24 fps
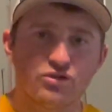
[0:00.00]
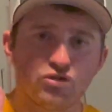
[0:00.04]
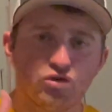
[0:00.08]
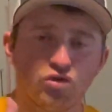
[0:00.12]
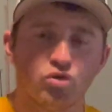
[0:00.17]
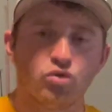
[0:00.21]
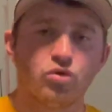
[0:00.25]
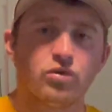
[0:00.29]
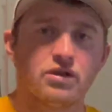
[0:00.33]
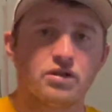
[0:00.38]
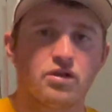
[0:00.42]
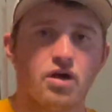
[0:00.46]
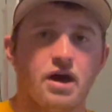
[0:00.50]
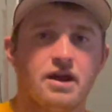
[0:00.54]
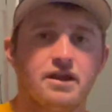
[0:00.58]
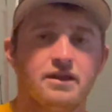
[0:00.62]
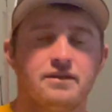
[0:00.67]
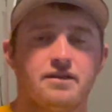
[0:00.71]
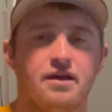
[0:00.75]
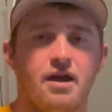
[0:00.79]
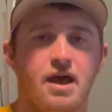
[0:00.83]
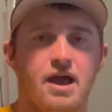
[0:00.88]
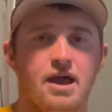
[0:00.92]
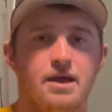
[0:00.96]
do a lot
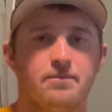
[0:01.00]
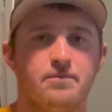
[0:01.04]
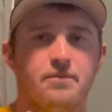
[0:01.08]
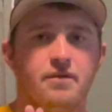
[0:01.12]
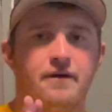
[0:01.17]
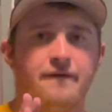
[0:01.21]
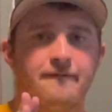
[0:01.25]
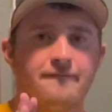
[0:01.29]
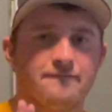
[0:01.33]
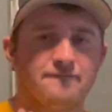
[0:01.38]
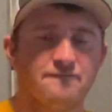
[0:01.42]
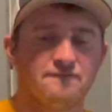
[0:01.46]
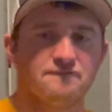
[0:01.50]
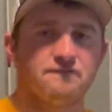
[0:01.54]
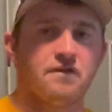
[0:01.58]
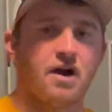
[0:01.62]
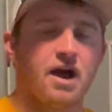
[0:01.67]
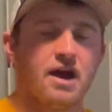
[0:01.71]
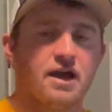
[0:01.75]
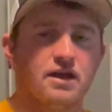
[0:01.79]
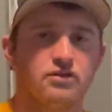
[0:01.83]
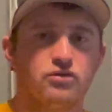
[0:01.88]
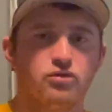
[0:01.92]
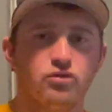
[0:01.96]
of time,
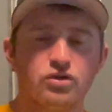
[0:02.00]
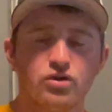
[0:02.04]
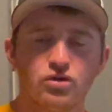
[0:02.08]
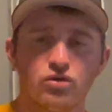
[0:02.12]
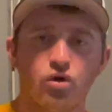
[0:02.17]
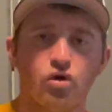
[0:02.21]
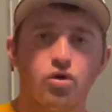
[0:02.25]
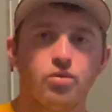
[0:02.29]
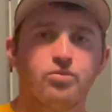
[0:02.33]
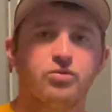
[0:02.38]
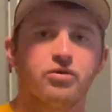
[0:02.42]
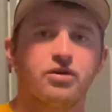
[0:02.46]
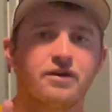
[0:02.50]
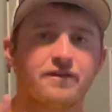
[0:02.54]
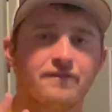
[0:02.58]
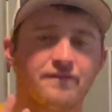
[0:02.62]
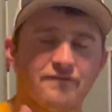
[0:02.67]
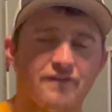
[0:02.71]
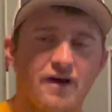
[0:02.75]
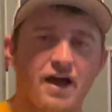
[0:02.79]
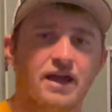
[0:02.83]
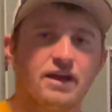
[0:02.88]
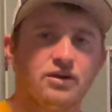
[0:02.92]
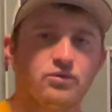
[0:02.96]
find, do your homework,
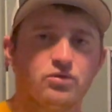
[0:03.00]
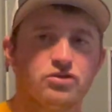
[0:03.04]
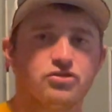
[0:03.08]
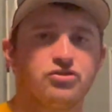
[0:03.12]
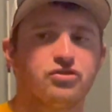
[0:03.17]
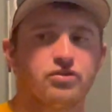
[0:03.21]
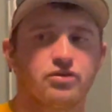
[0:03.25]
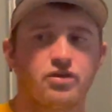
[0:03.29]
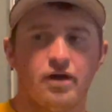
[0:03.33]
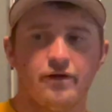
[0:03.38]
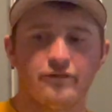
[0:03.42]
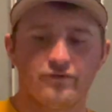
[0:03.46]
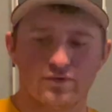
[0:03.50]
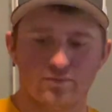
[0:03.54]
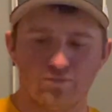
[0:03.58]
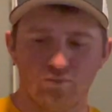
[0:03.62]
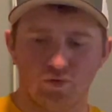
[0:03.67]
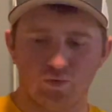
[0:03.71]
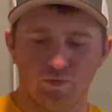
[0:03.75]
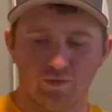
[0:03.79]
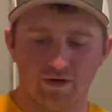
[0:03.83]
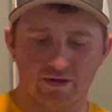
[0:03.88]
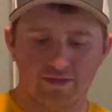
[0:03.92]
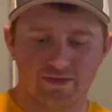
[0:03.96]
find what you're
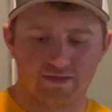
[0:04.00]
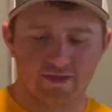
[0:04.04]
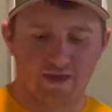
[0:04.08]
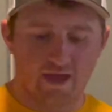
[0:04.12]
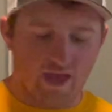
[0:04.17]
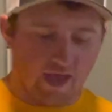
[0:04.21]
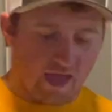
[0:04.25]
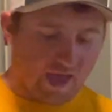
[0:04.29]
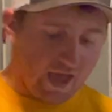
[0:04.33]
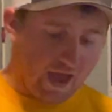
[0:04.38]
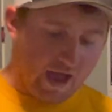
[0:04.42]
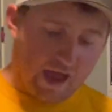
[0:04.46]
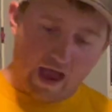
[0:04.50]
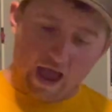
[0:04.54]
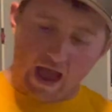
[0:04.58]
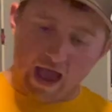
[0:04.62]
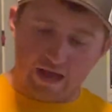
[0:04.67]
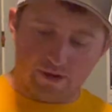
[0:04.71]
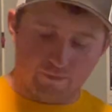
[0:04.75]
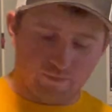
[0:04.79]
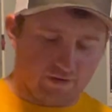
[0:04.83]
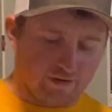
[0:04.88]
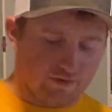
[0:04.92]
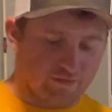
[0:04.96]
comfortable with,
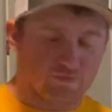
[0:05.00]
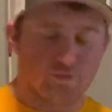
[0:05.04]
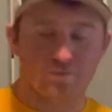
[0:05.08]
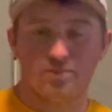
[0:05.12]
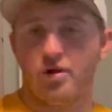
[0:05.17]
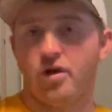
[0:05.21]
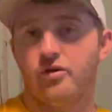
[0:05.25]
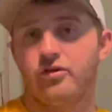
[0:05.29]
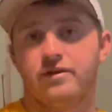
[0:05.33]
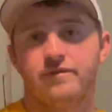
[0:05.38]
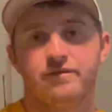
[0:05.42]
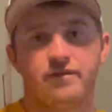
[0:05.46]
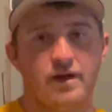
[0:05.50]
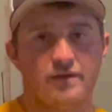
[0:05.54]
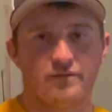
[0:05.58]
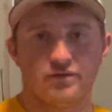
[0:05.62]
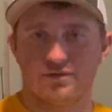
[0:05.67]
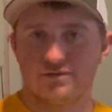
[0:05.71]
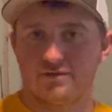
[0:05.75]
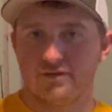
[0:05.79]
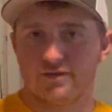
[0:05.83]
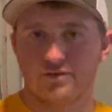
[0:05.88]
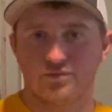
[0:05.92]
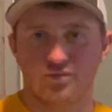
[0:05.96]
I went through probably five or
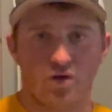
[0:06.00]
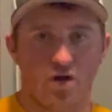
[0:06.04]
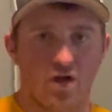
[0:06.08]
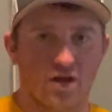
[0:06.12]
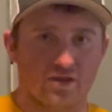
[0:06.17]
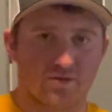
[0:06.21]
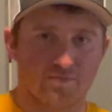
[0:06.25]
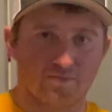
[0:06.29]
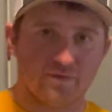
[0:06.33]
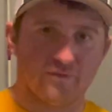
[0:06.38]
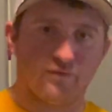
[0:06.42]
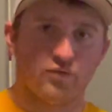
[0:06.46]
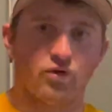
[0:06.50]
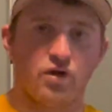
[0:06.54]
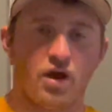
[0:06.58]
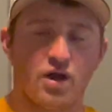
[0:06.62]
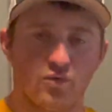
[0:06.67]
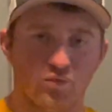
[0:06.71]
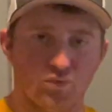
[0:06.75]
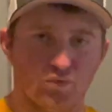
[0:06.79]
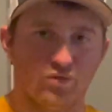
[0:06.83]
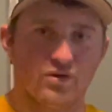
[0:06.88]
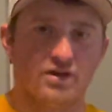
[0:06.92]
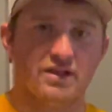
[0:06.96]
six rods before I
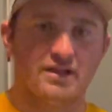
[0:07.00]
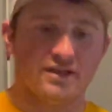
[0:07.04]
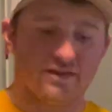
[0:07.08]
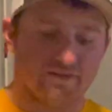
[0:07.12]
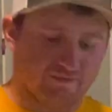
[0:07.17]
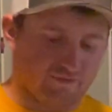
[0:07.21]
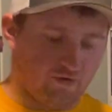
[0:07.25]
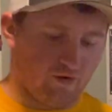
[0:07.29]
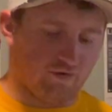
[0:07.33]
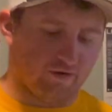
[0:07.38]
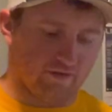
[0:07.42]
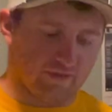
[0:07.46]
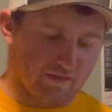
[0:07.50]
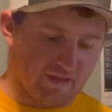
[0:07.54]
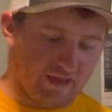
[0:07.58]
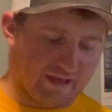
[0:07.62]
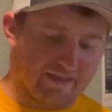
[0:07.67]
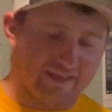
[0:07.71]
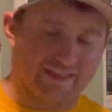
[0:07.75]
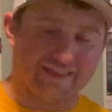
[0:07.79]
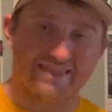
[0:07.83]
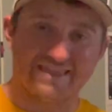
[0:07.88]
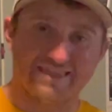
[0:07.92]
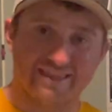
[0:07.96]
really started
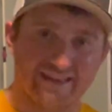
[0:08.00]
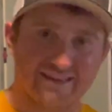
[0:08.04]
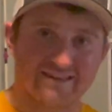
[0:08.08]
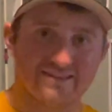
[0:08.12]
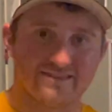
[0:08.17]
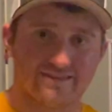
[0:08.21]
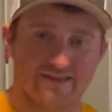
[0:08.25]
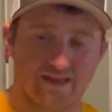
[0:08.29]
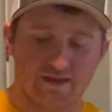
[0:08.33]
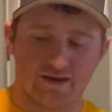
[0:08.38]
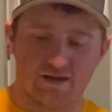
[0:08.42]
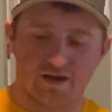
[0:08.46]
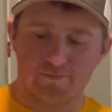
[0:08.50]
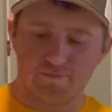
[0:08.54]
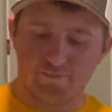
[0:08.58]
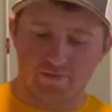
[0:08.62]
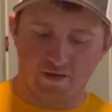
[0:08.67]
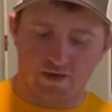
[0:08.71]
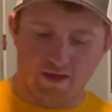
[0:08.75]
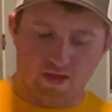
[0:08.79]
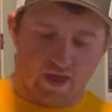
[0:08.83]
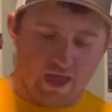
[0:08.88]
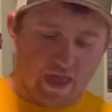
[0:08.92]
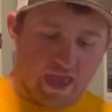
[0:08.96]
liking this setup.
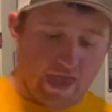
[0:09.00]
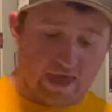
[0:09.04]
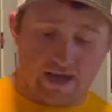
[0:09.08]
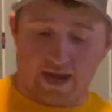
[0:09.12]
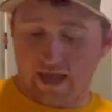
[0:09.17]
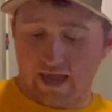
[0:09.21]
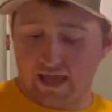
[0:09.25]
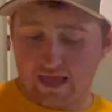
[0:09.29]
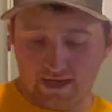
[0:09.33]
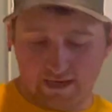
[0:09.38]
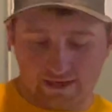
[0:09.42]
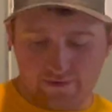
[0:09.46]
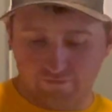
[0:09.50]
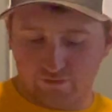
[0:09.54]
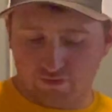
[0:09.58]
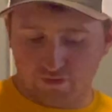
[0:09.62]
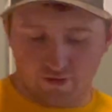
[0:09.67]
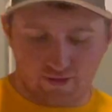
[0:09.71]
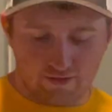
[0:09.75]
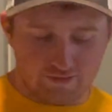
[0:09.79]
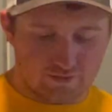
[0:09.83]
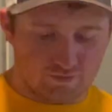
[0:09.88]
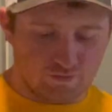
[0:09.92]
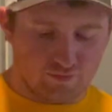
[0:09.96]
And I hadn't even
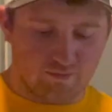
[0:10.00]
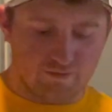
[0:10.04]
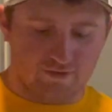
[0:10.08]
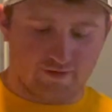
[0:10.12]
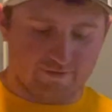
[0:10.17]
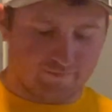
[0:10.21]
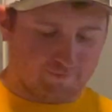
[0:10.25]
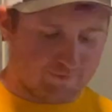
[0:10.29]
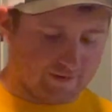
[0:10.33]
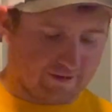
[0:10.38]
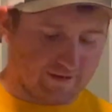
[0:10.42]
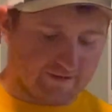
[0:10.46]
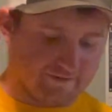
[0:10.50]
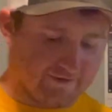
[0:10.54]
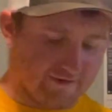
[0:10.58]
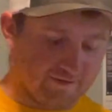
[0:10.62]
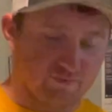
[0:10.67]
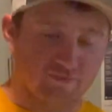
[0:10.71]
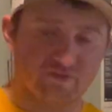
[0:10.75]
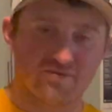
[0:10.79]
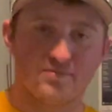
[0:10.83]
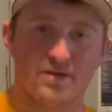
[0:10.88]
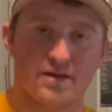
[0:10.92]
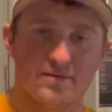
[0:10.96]
thought to do this because this
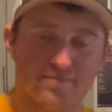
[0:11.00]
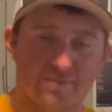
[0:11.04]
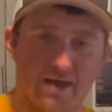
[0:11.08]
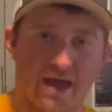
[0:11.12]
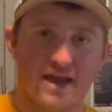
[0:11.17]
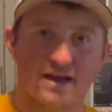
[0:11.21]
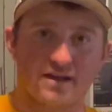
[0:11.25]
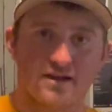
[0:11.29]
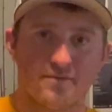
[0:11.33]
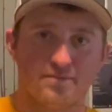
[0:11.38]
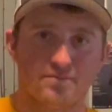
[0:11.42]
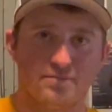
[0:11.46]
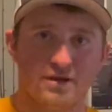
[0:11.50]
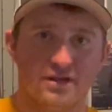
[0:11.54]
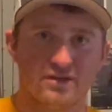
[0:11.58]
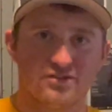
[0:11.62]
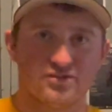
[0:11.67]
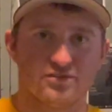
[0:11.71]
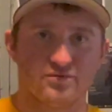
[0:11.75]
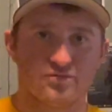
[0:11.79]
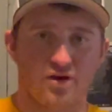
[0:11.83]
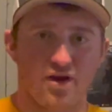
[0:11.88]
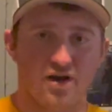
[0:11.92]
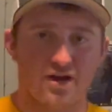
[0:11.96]
was my backup
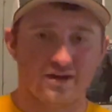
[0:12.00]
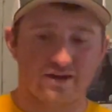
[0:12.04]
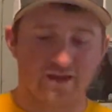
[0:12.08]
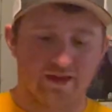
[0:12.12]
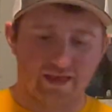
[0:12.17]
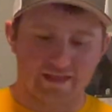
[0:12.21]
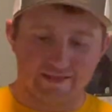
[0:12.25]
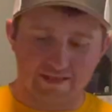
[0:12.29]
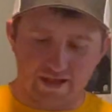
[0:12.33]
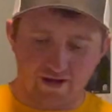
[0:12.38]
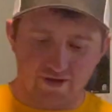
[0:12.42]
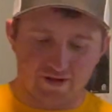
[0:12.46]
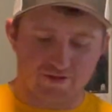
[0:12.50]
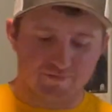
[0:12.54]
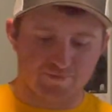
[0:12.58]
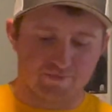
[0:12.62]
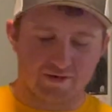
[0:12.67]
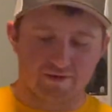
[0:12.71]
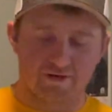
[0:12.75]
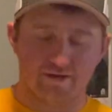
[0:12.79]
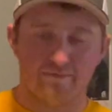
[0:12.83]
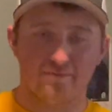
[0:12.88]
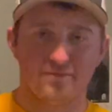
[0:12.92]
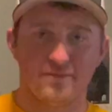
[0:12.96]
pitching rod and now it's
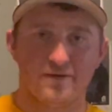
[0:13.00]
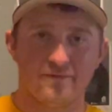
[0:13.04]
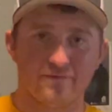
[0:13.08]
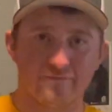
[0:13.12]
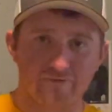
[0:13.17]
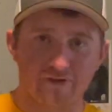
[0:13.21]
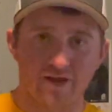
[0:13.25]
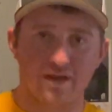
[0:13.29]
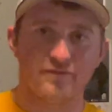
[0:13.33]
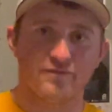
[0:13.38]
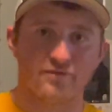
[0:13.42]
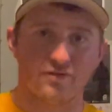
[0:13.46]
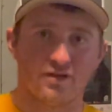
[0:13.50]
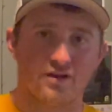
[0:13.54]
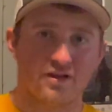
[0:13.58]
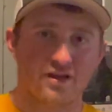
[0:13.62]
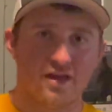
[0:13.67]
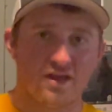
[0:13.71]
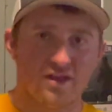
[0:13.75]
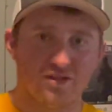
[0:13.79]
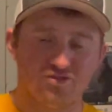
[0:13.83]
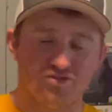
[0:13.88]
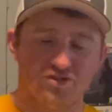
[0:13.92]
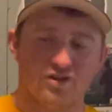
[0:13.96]
become my favorite
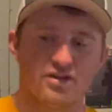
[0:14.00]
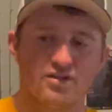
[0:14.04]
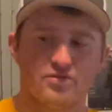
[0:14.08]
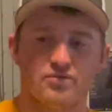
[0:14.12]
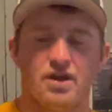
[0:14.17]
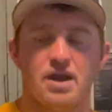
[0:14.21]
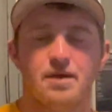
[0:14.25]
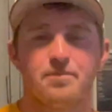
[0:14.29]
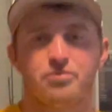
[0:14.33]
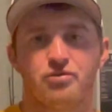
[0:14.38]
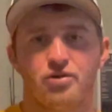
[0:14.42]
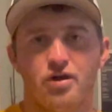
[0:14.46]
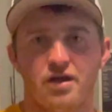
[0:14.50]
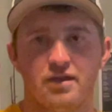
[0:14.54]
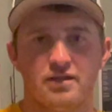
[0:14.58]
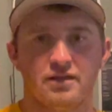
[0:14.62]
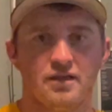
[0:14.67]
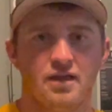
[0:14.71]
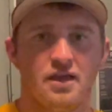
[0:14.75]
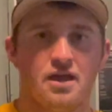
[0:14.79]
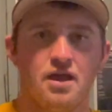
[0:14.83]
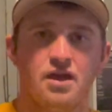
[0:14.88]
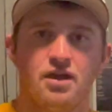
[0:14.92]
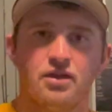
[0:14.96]
jig and wrap rod.
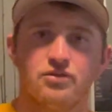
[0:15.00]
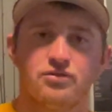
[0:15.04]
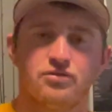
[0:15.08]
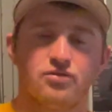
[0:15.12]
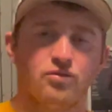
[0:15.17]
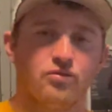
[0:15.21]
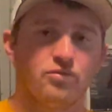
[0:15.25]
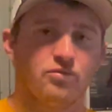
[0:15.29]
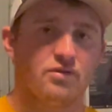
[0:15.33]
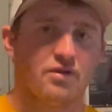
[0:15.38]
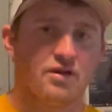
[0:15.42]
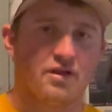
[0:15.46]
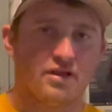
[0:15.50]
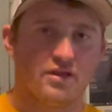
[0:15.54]
So